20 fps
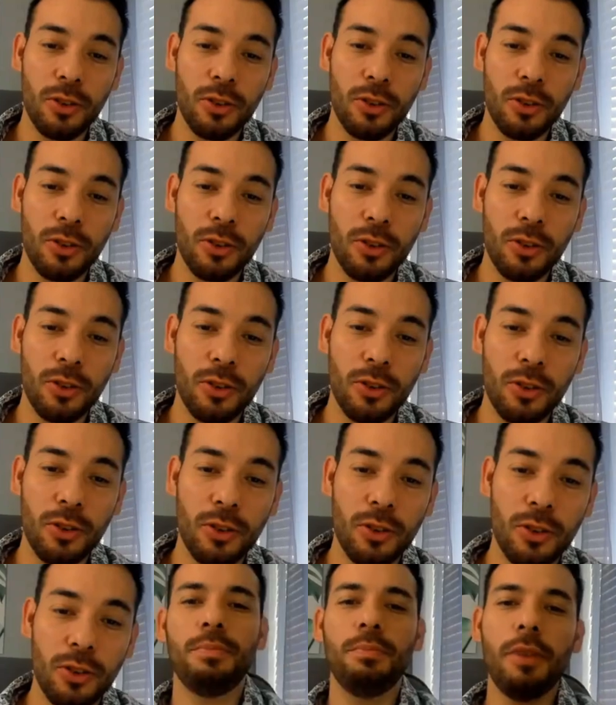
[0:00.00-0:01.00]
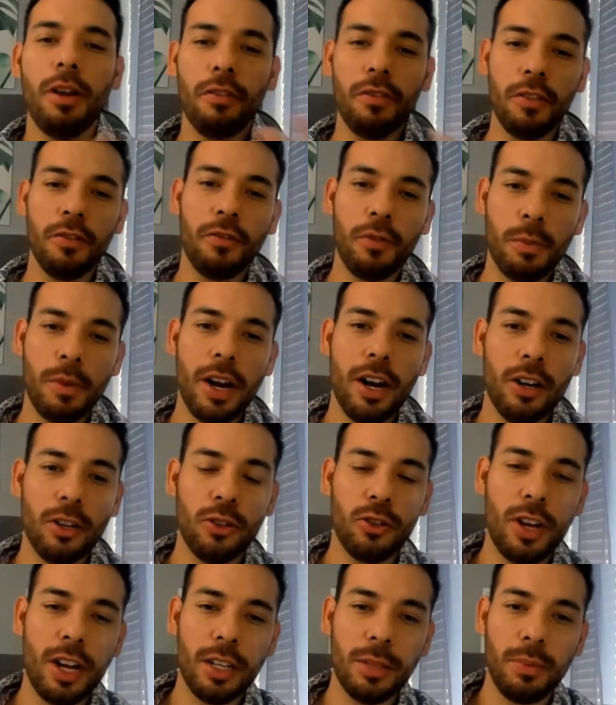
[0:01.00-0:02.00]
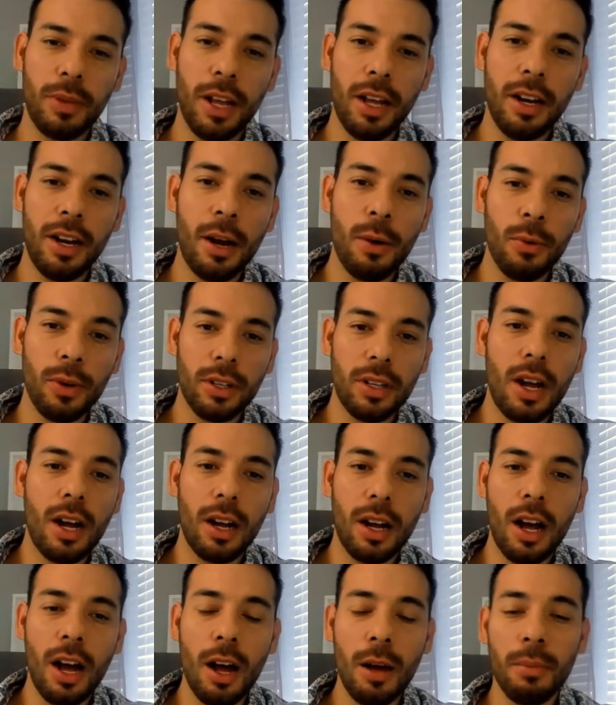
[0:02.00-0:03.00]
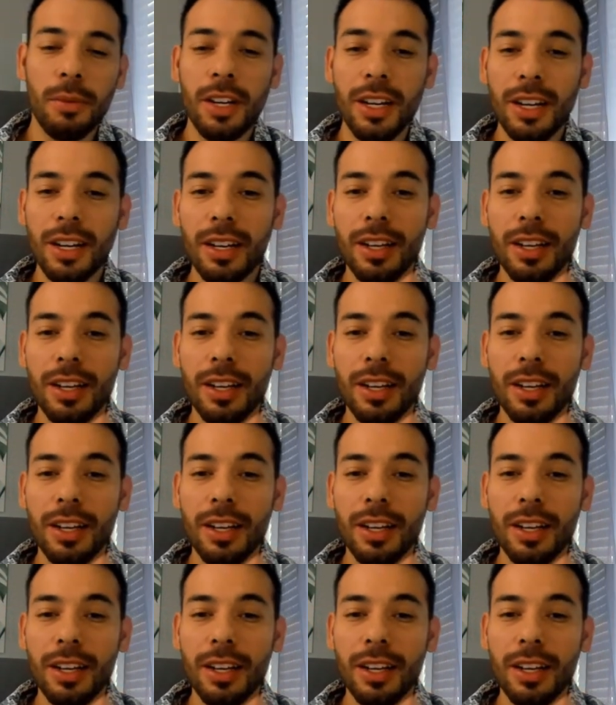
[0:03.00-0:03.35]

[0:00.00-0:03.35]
What's up, guys? Melvin from hairtransplantnetwork.com.